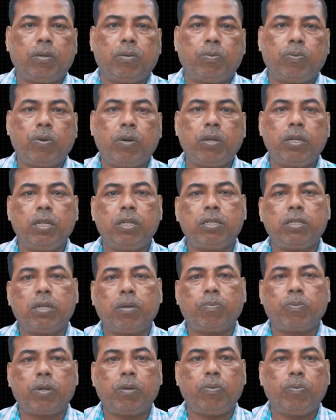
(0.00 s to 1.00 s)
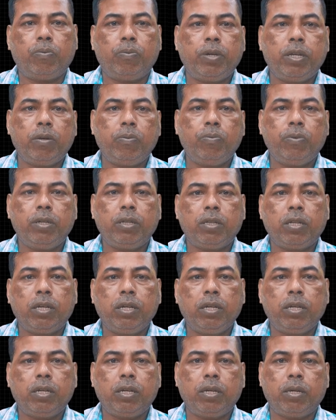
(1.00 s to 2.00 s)
For example, when we
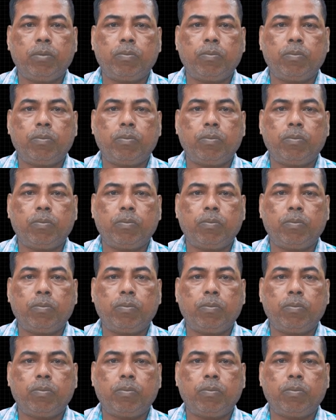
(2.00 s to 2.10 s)
think